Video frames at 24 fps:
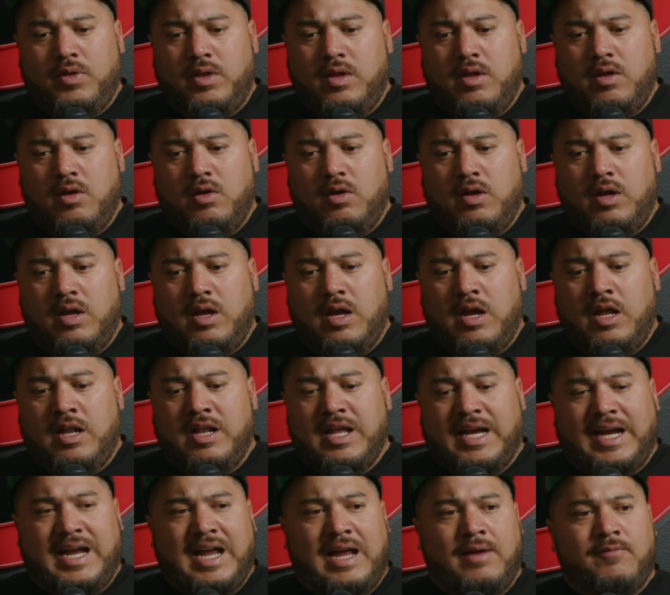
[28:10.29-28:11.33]
in
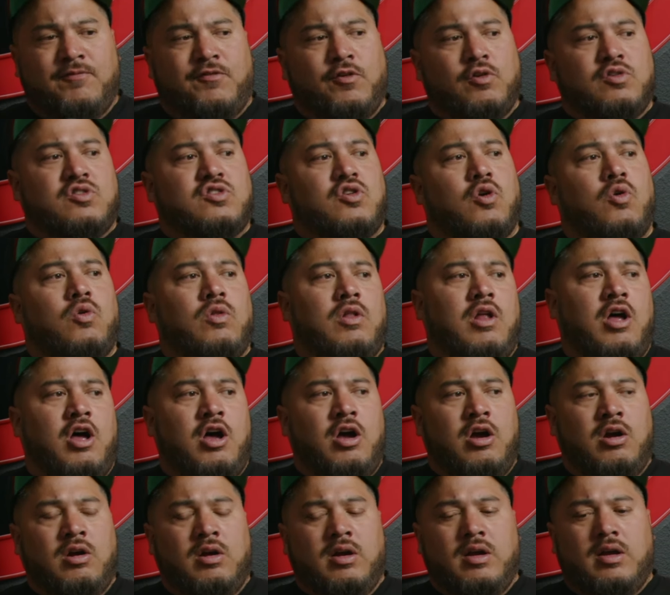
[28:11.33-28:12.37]
the game for so
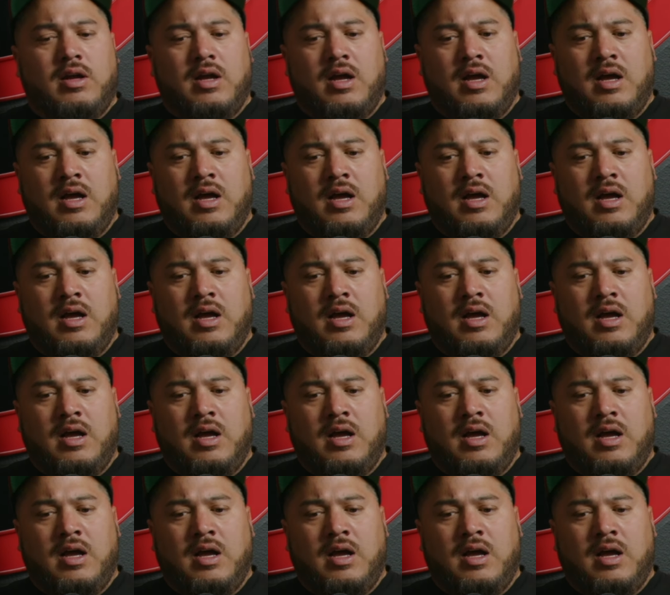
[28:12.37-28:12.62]
long,